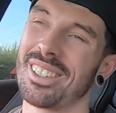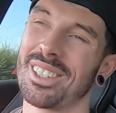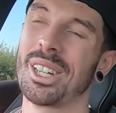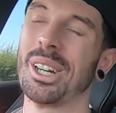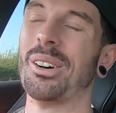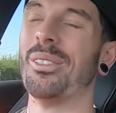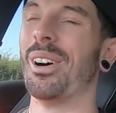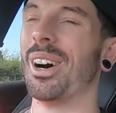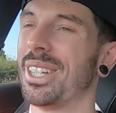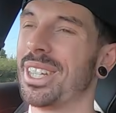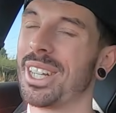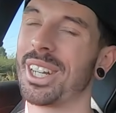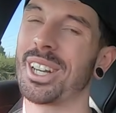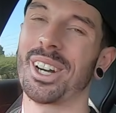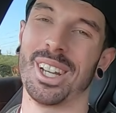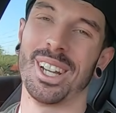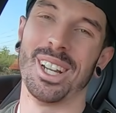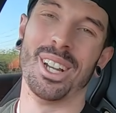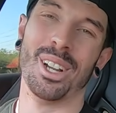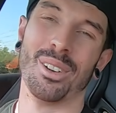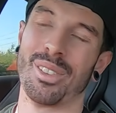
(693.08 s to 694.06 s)
come on, you
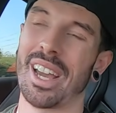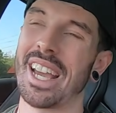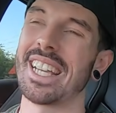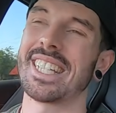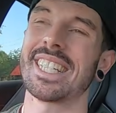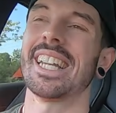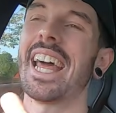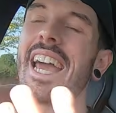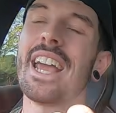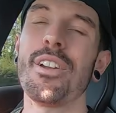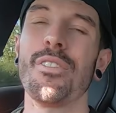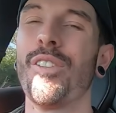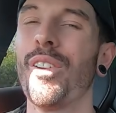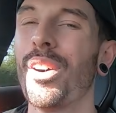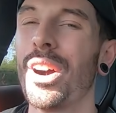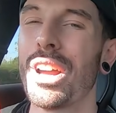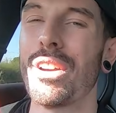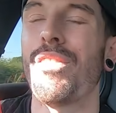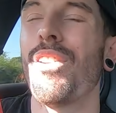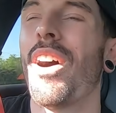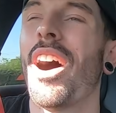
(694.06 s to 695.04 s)
gotta love it. It's an
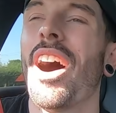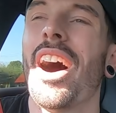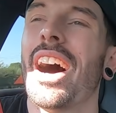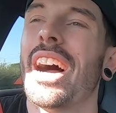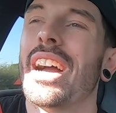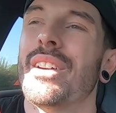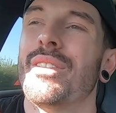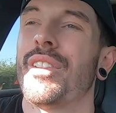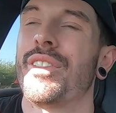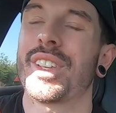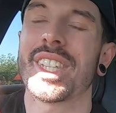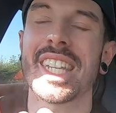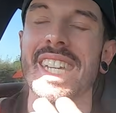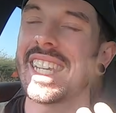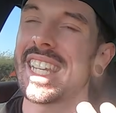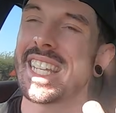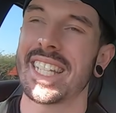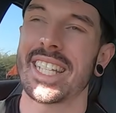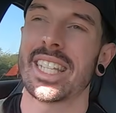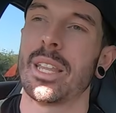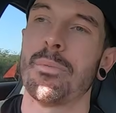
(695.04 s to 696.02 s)
A45. If you did
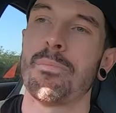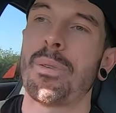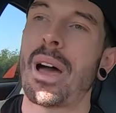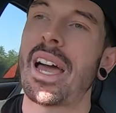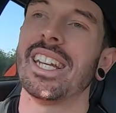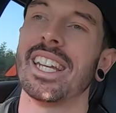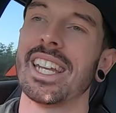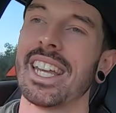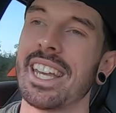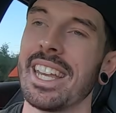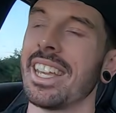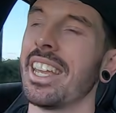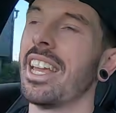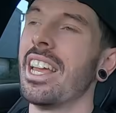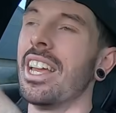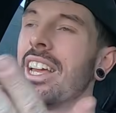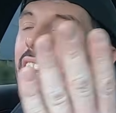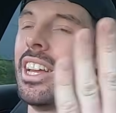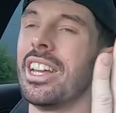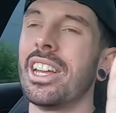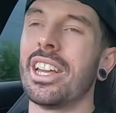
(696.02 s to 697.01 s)
this in the Bentley,
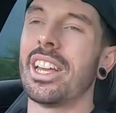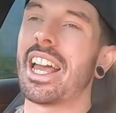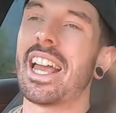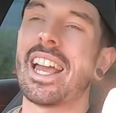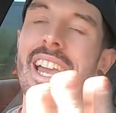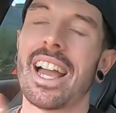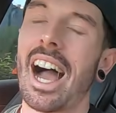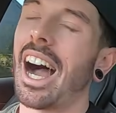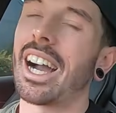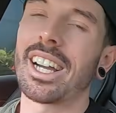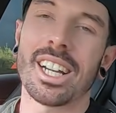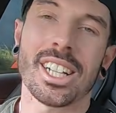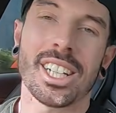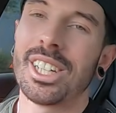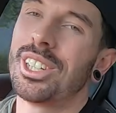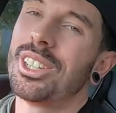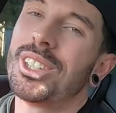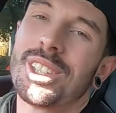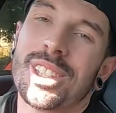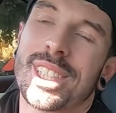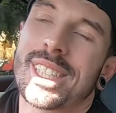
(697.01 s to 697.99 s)
I
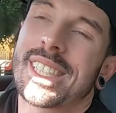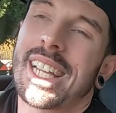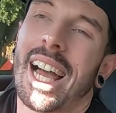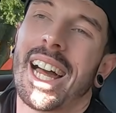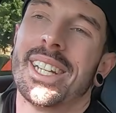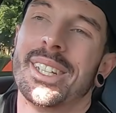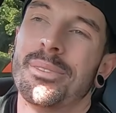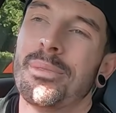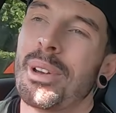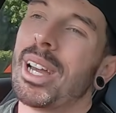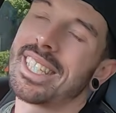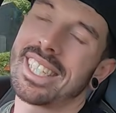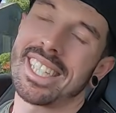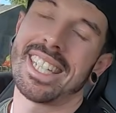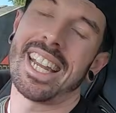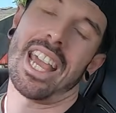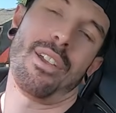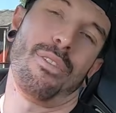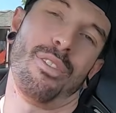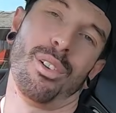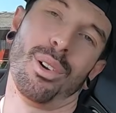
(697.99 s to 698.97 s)
can understand, but it's an
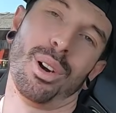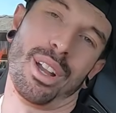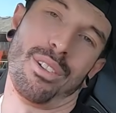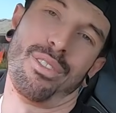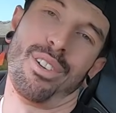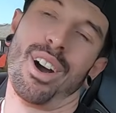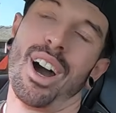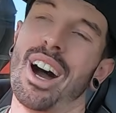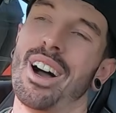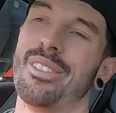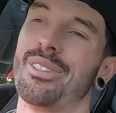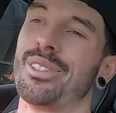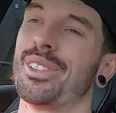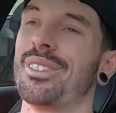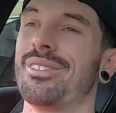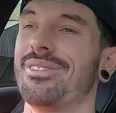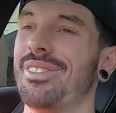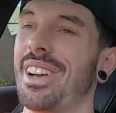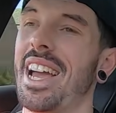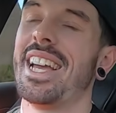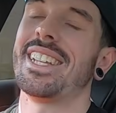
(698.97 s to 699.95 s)

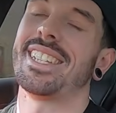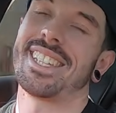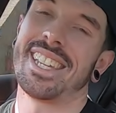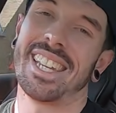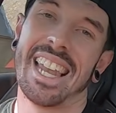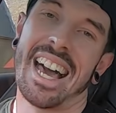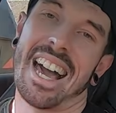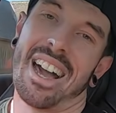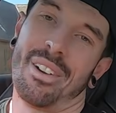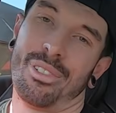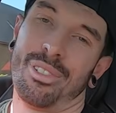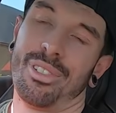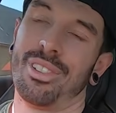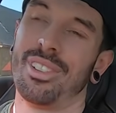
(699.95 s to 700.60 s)
A45. It's a laugh.